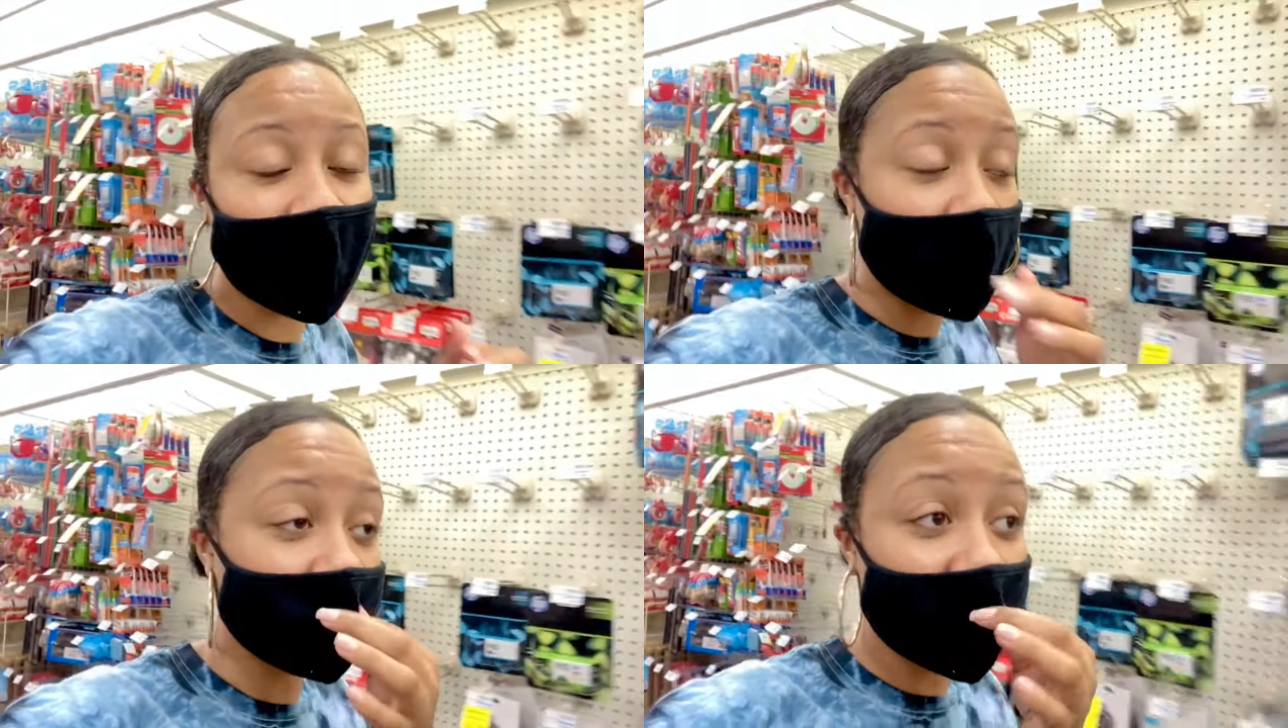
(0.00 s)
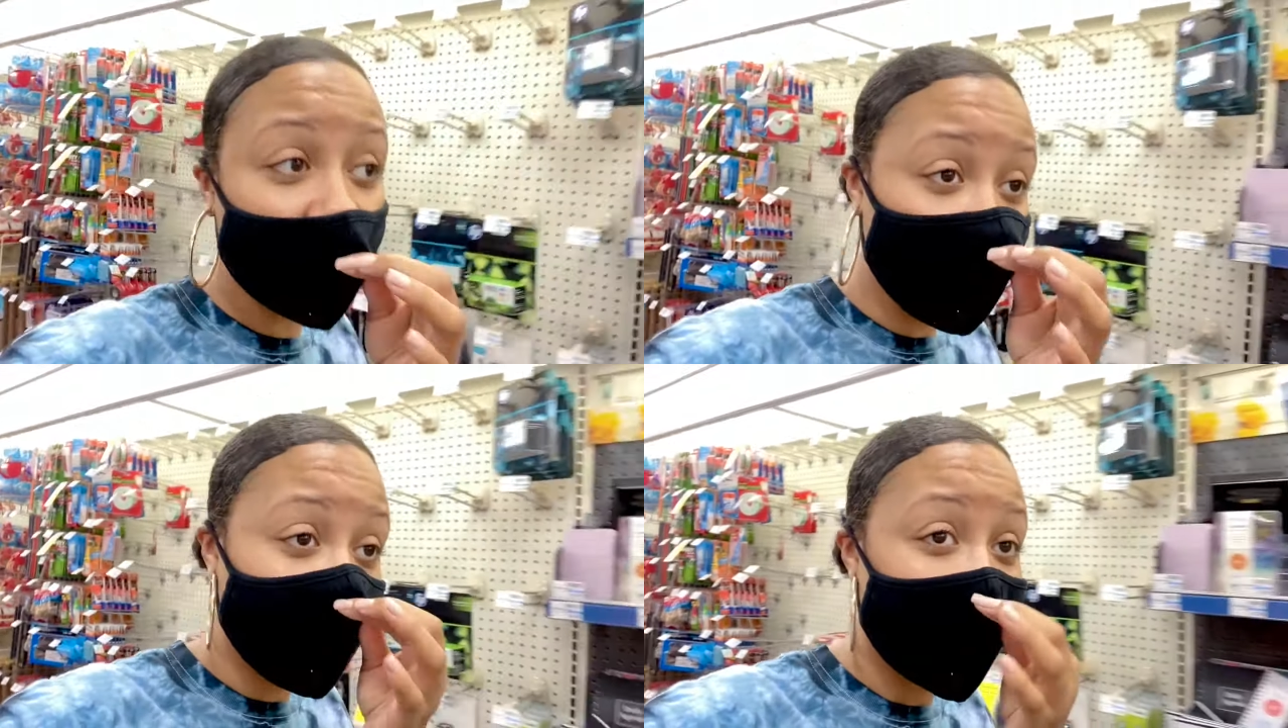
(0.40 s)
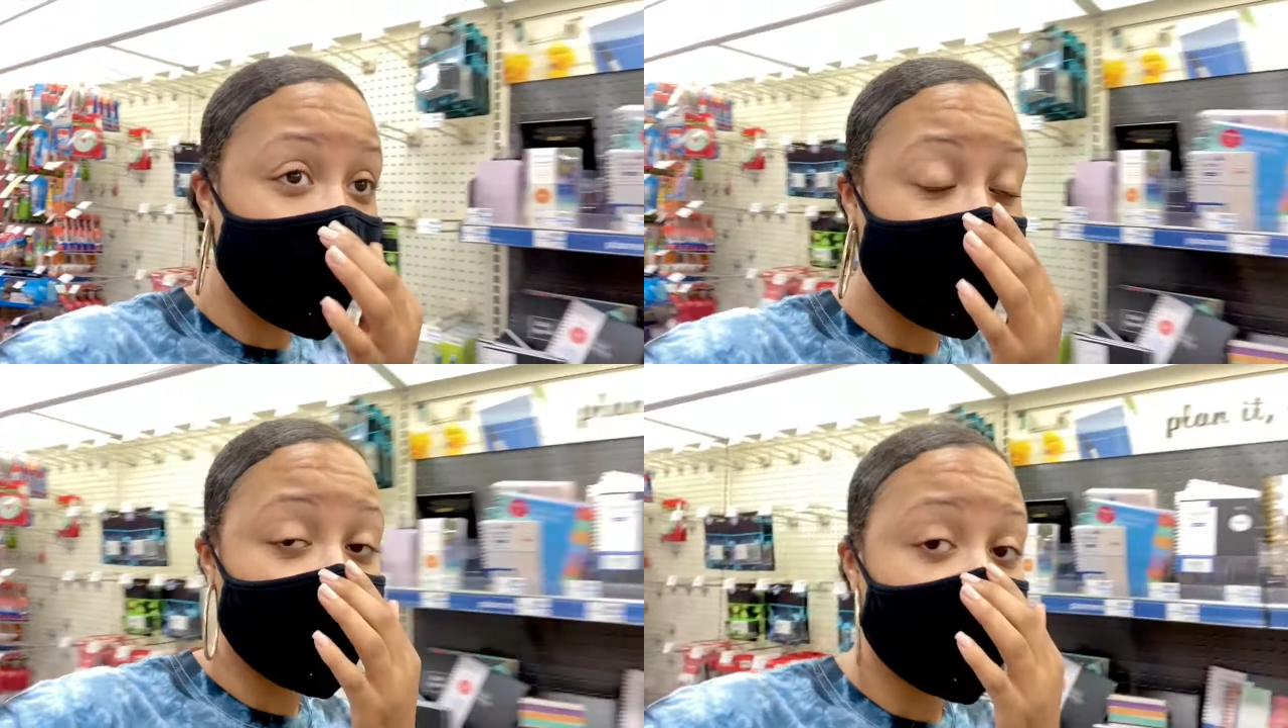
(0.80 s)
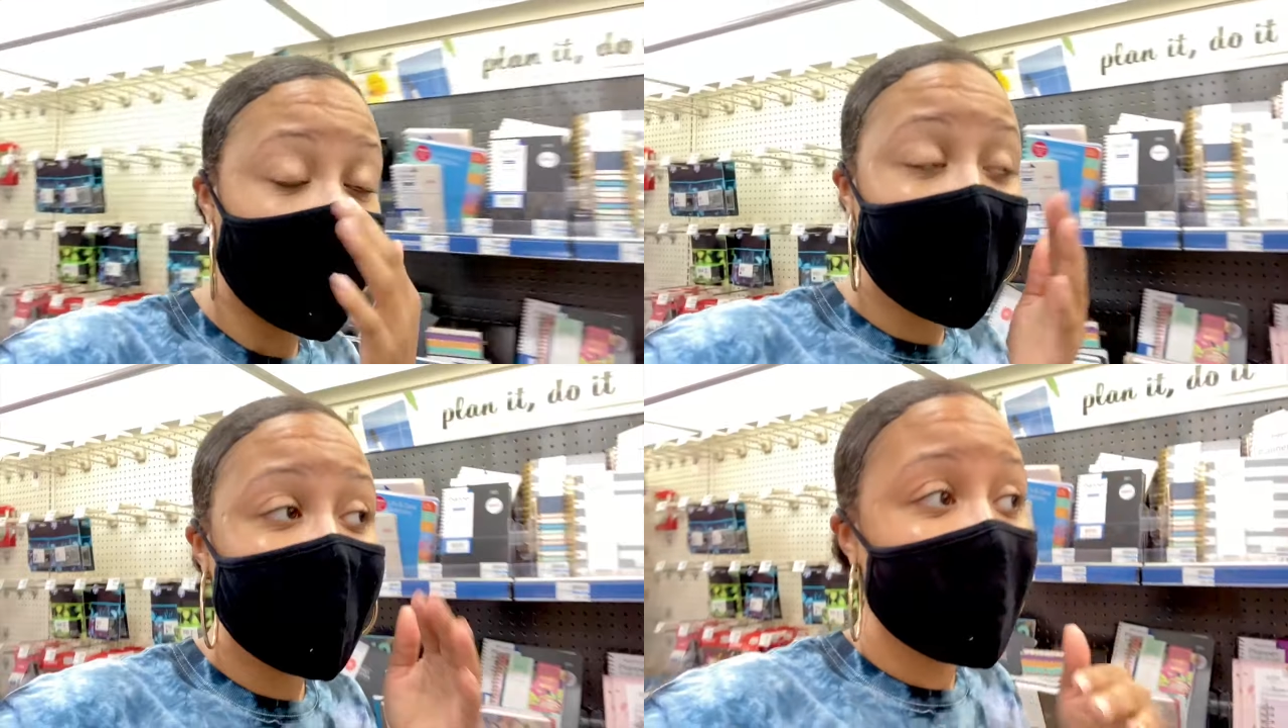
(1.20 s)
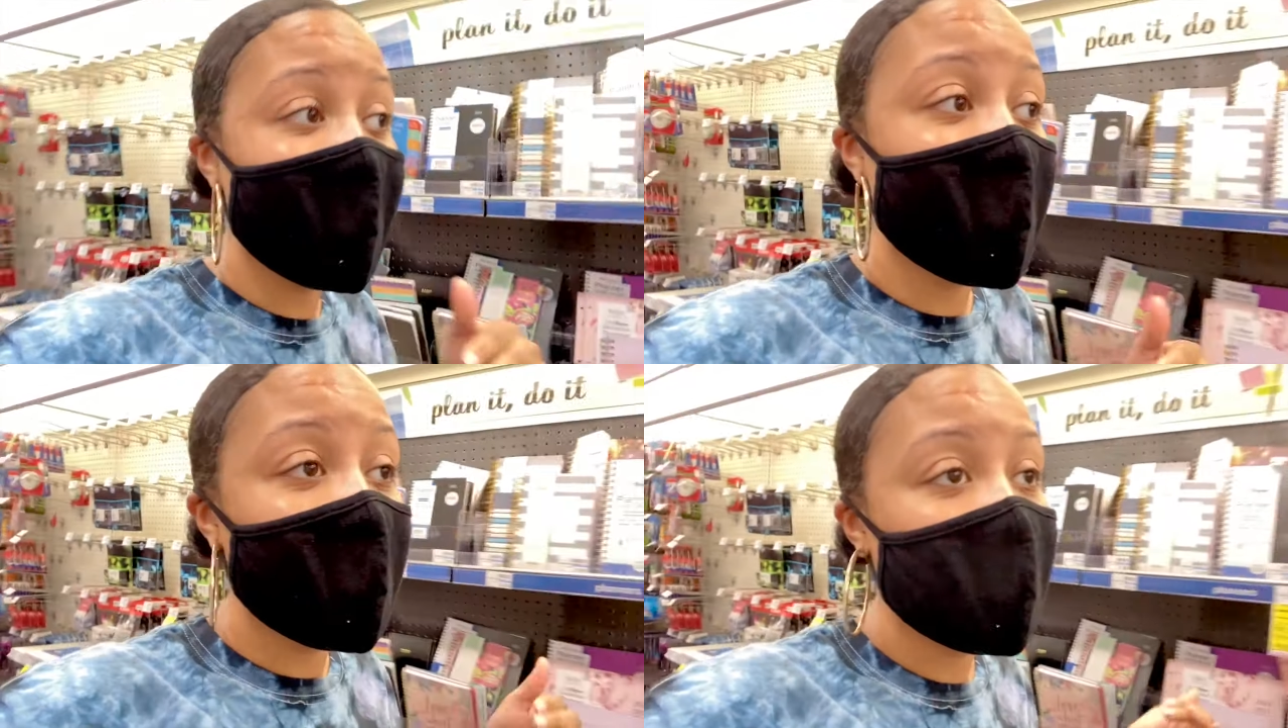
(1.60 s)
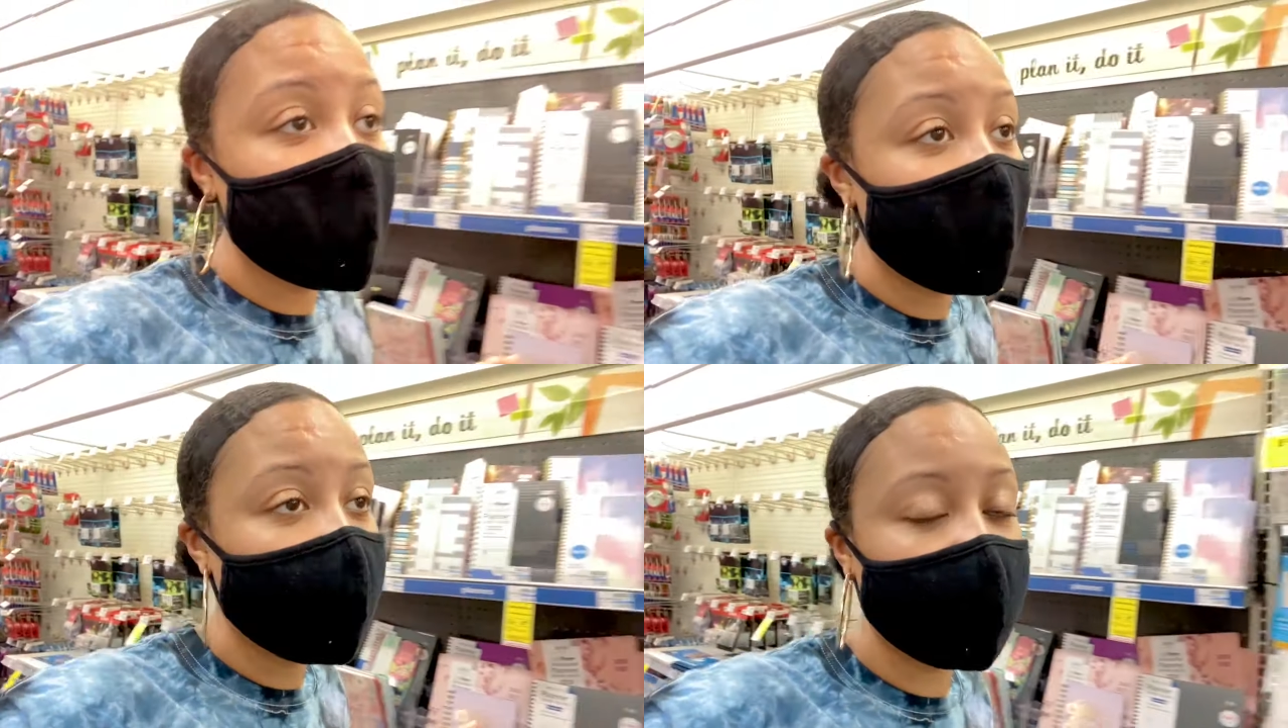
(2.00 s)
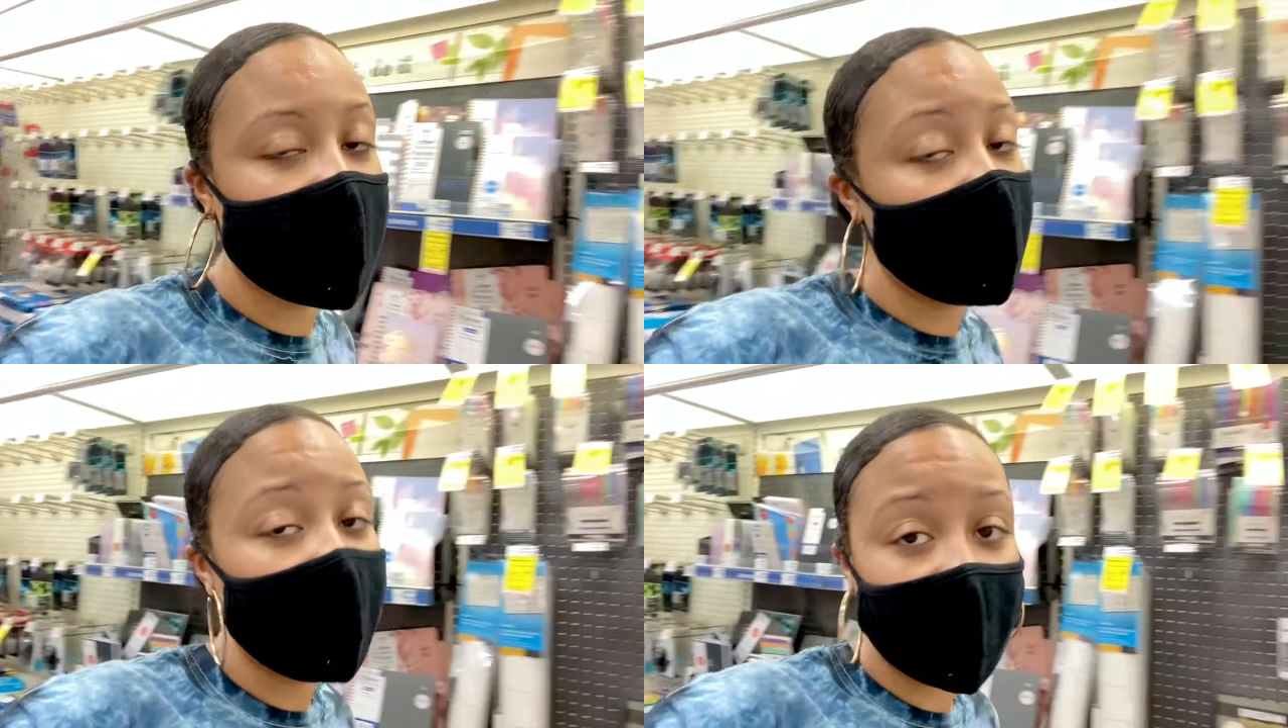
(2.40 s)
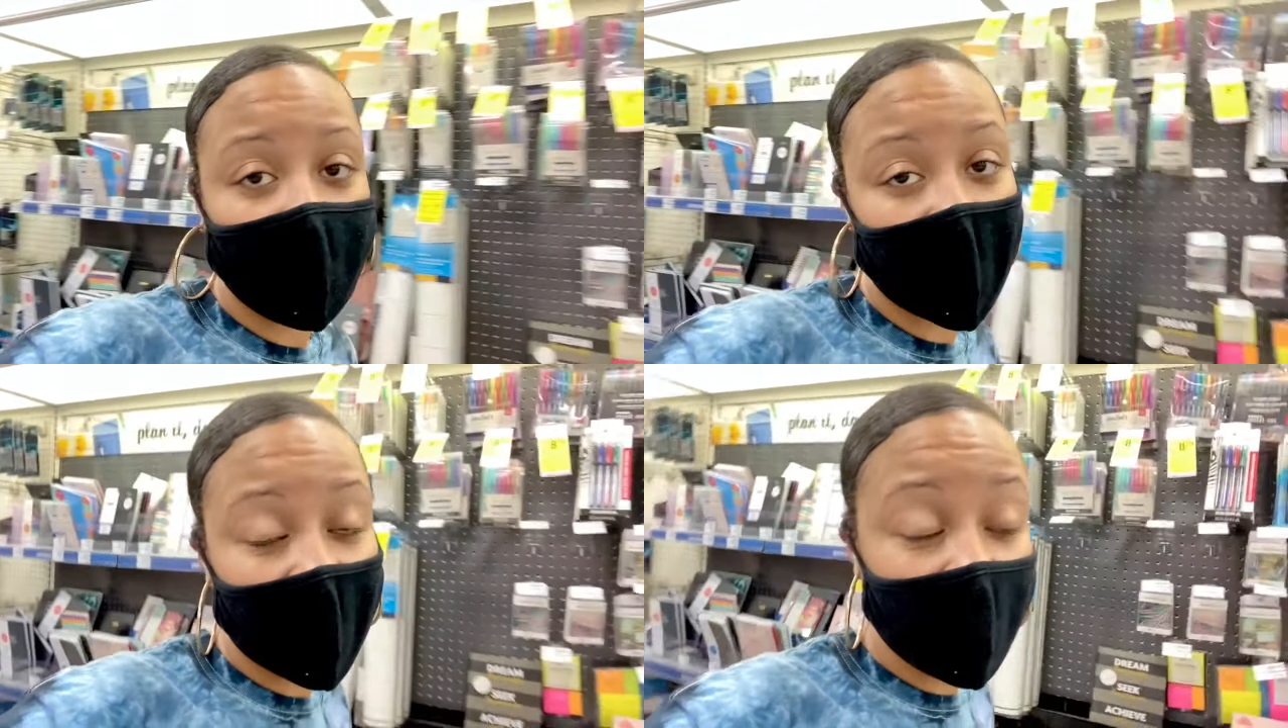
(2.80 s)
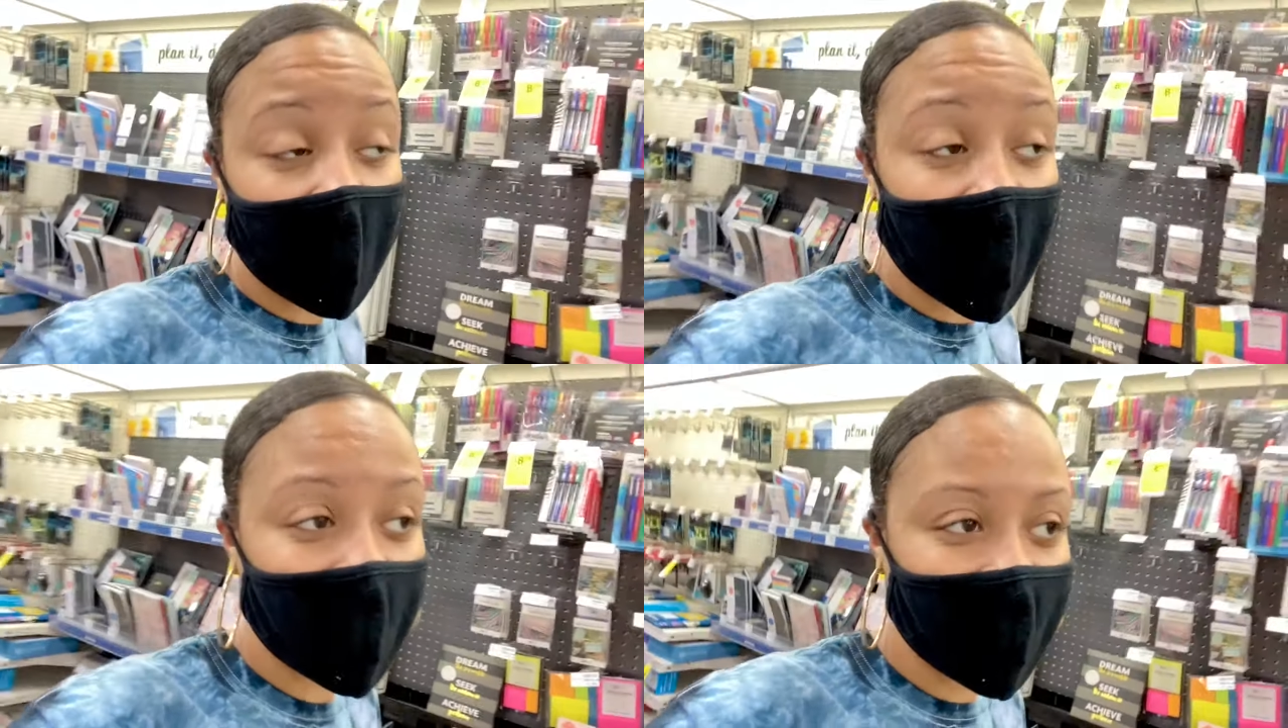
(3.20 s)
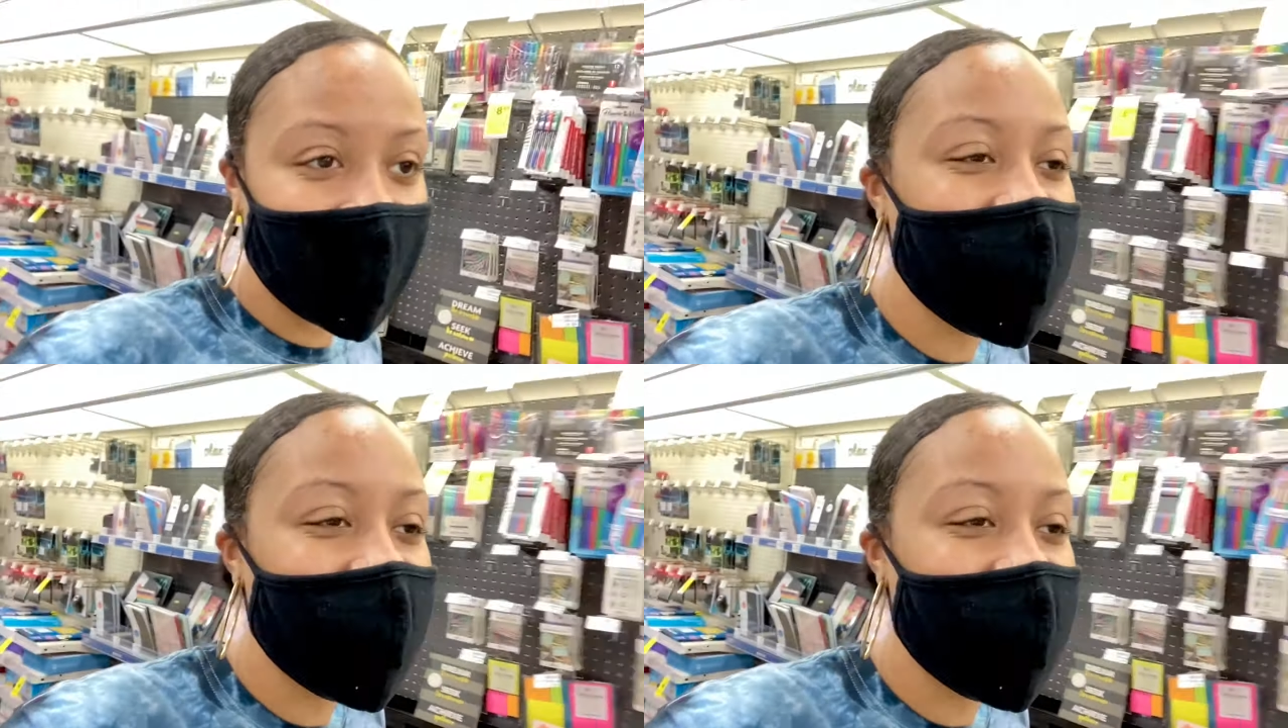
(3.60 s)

I was gonna go to Ralph's. I don't feel like doing that either, honestly.